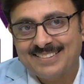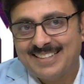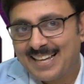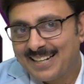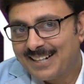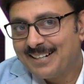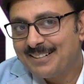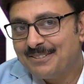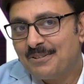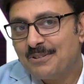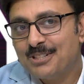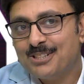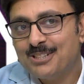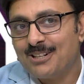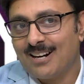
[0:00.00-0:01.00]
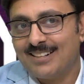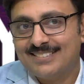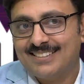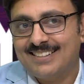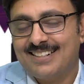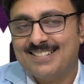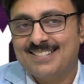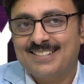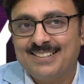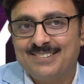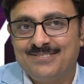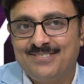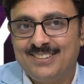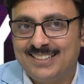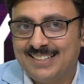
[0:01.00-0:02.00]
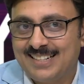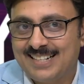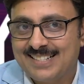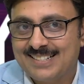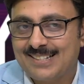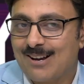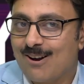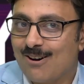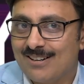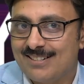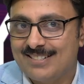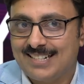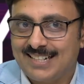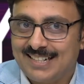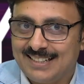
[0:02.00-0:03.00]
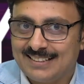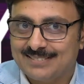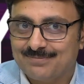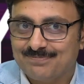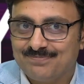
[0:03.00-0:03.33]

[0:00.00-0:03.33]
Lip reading: there are no shortcuts in fitness or trading.